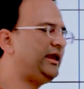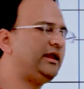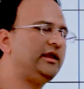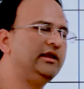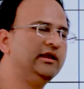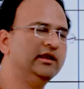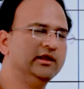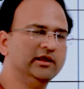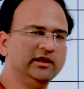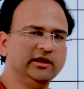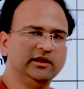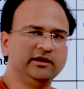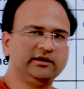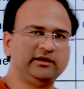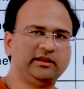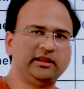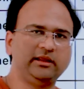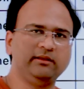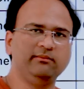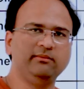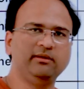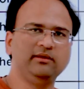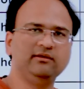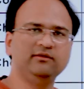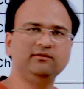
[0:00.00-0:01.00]
T.
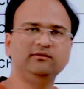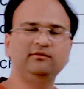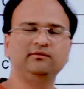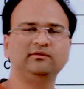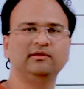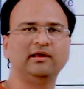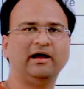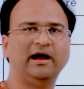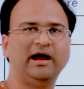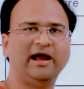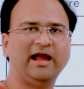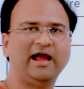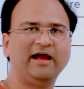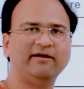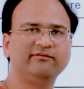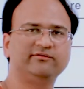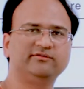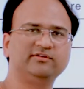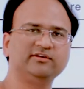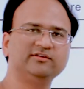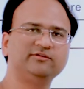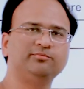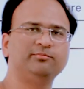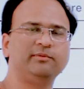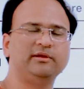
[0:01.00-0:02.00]
T means I have
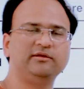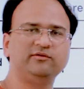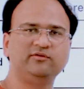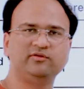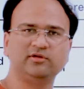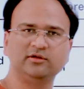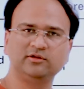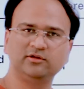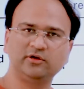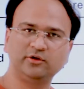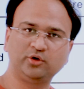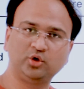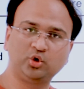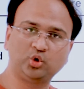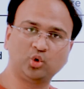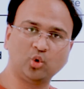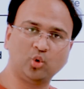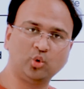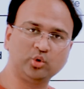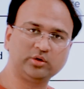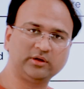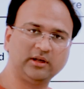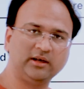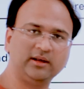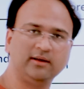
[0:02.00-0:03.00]
just mentioned the
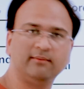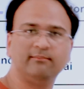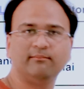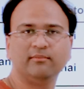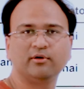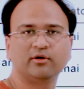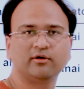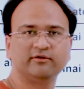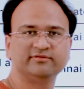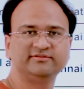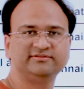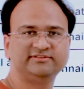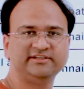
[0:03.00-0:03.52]
total number of